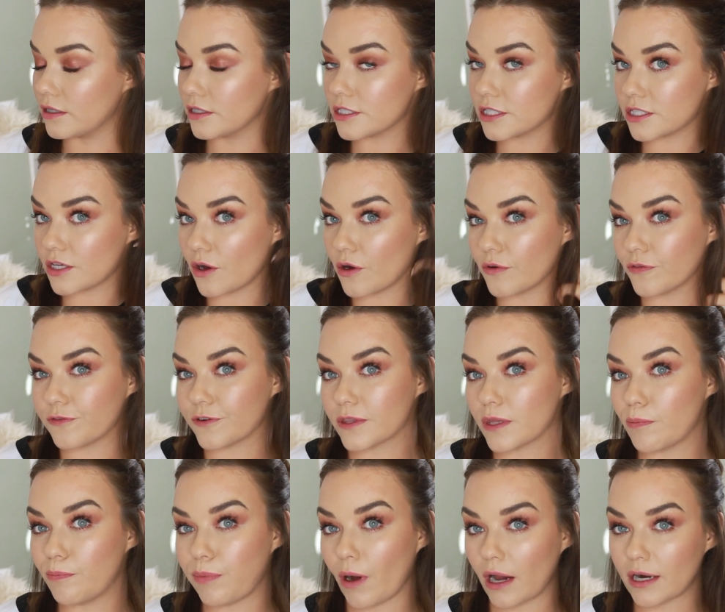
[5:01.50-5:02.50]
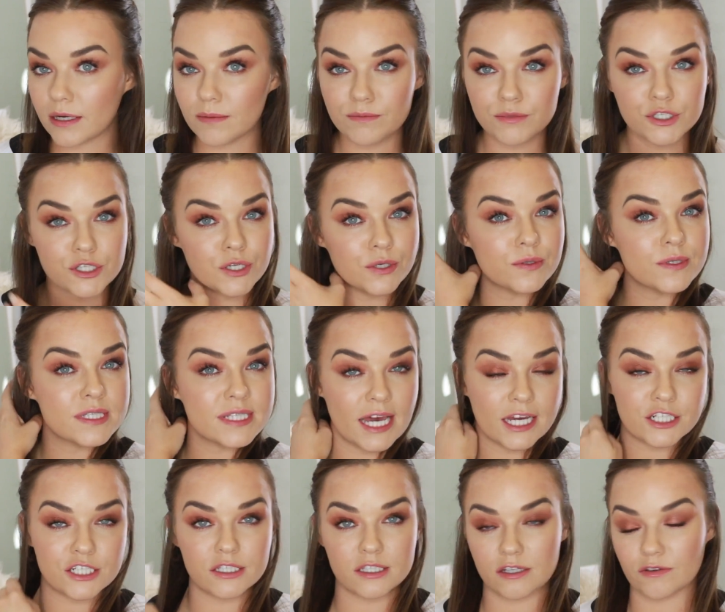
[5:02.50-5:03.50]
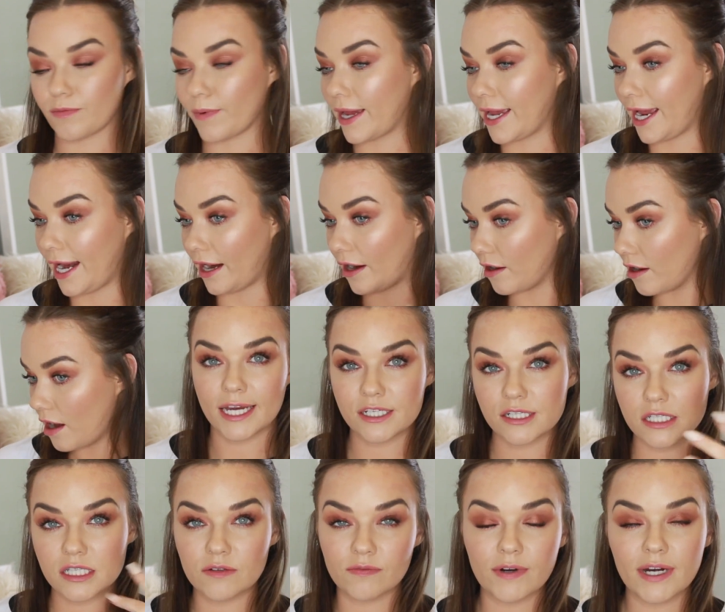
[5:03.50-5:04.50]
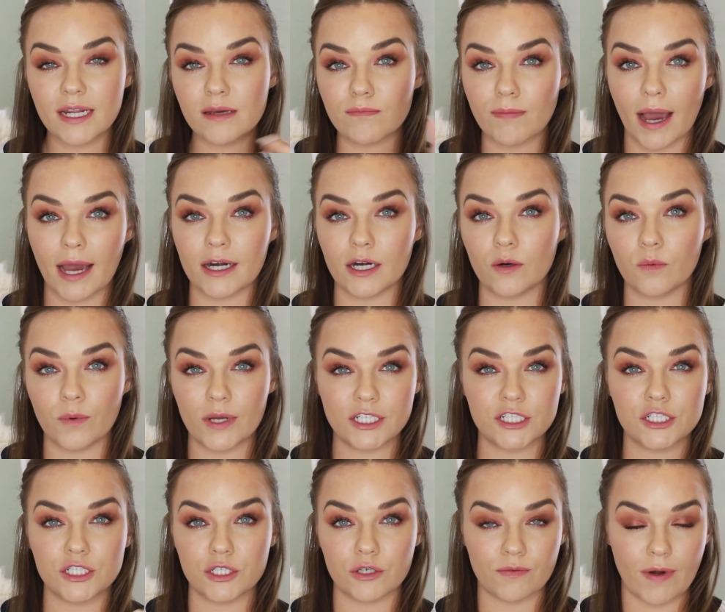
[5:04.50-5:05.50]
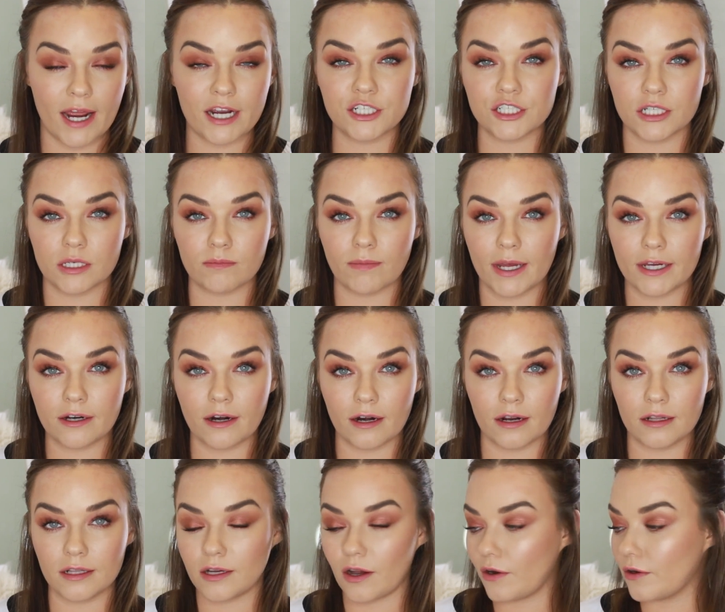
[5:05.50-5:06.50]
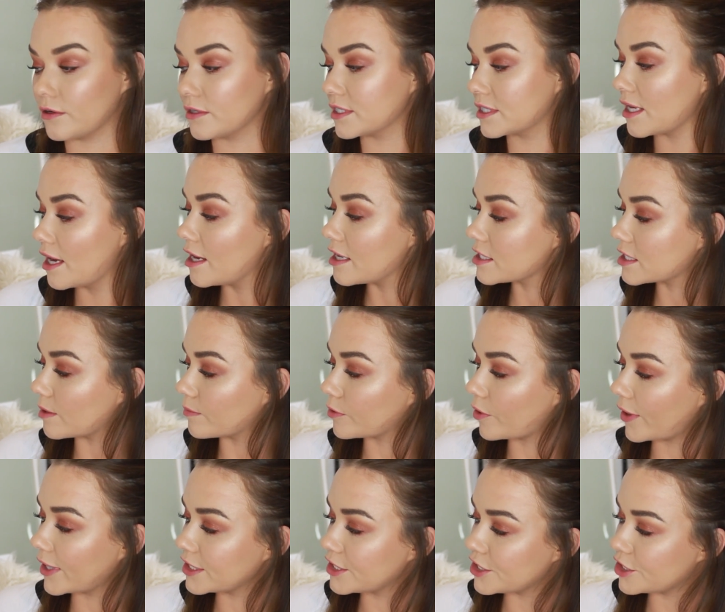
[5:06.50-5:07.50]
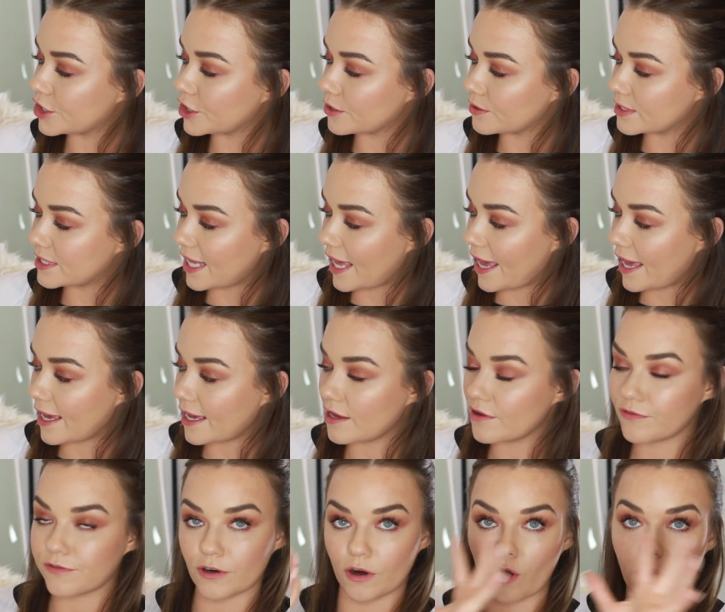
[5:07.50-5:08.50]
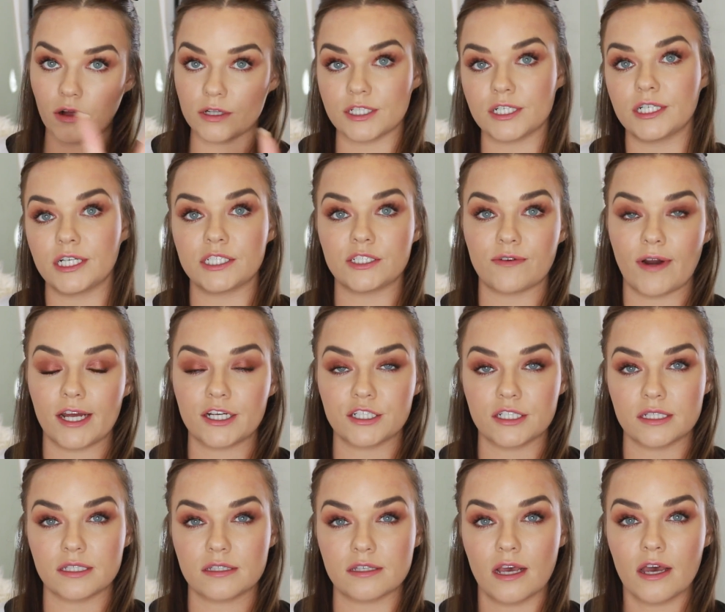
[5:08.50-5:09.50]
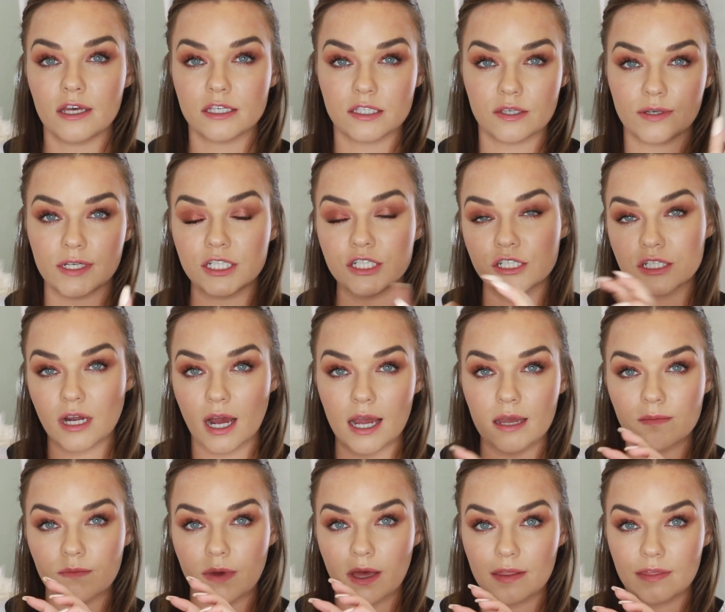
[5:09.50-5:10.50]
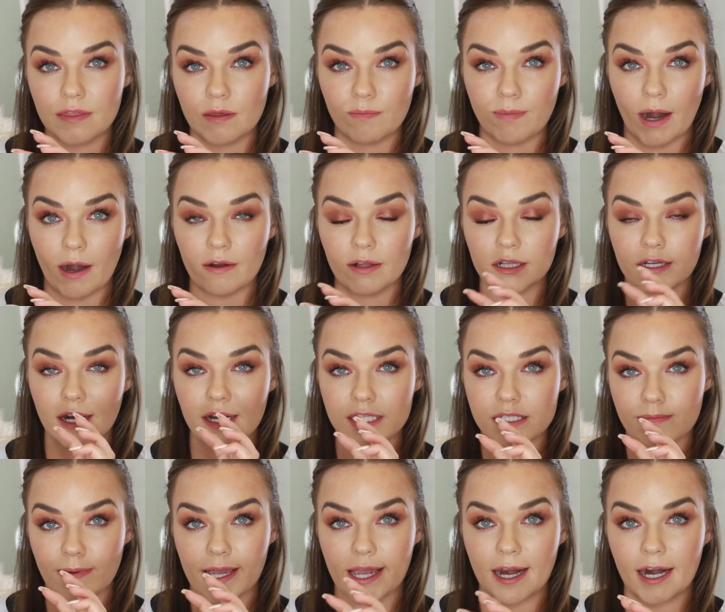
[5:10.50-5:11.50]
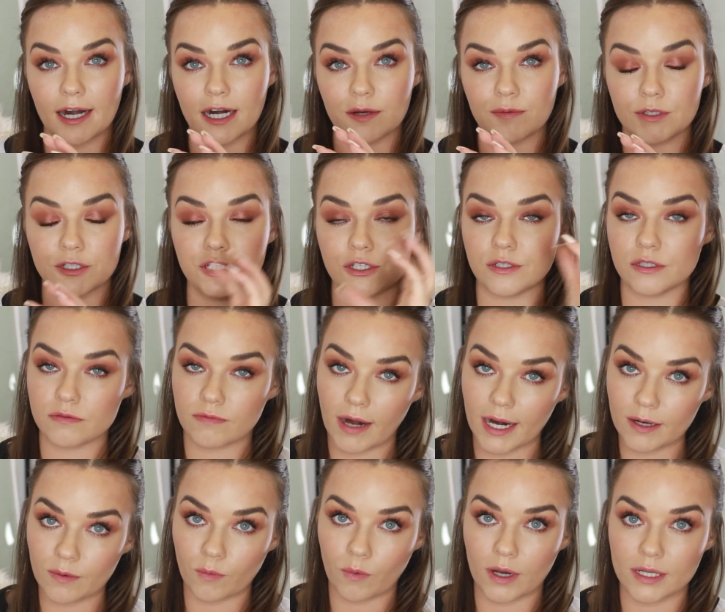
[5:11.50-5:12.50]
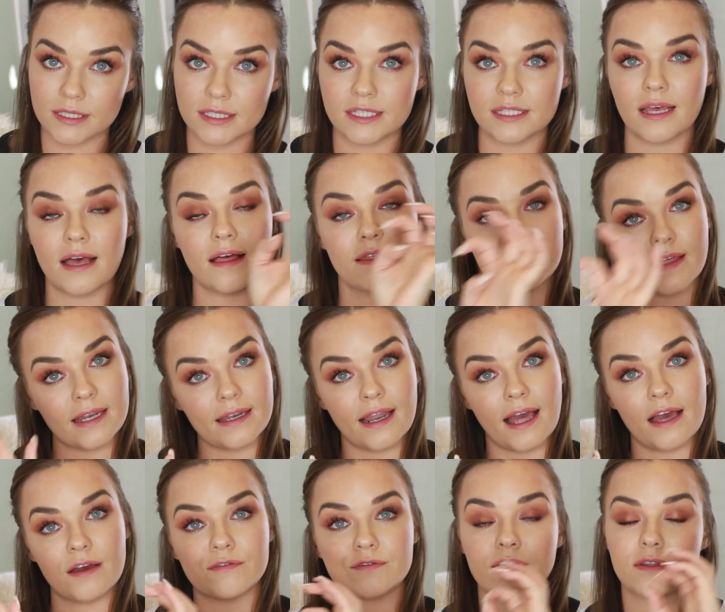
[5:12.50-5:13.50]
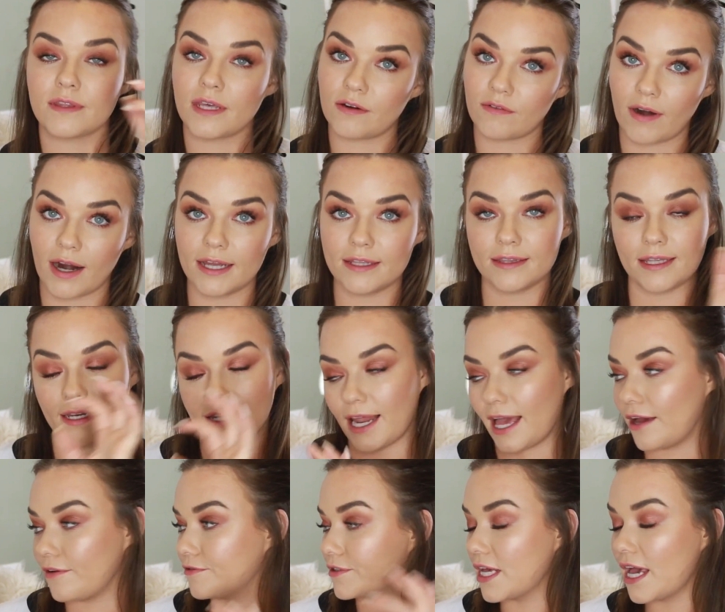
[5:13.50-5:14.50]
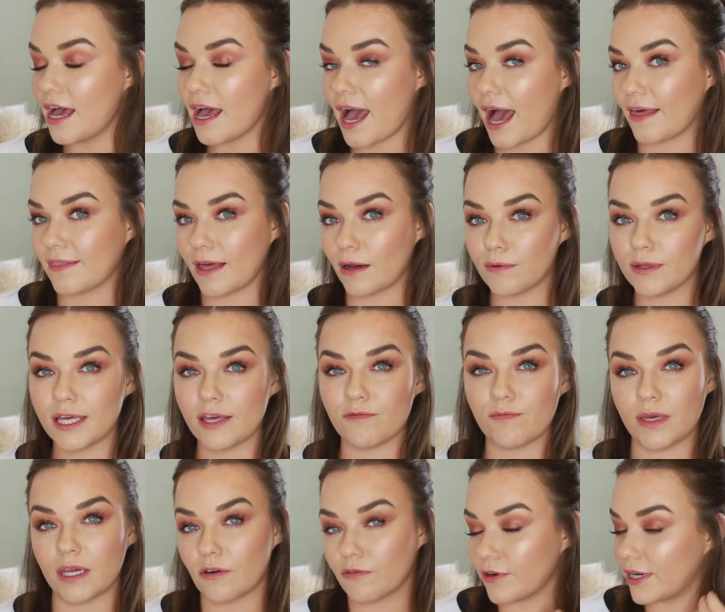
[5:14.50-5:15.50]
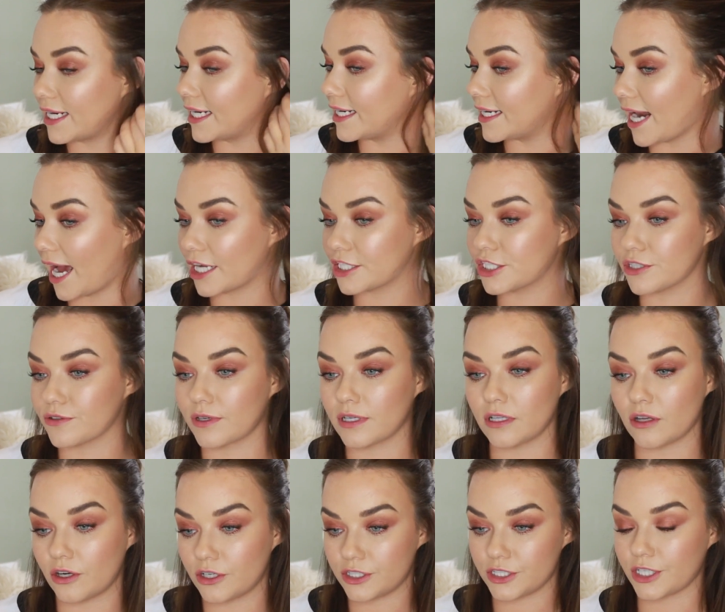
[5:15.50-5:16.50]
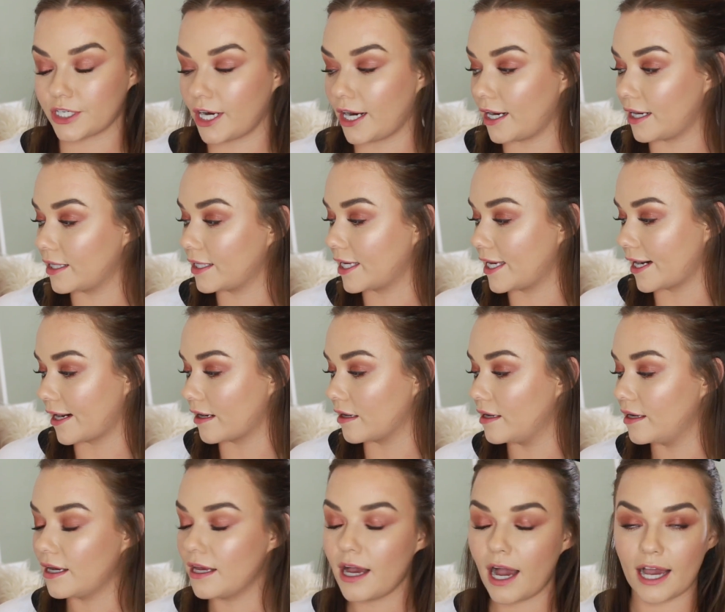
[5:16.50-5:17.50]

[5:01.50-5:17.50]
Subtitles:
So for the bottom two sections of my hair, it doesn't really matter which direction my curl goes, so I'm going to choose A for alternate directions. So each time the barrel curls my hair, it will choose right once, then left, then right, then left, and that will give me a really natural undercurl here.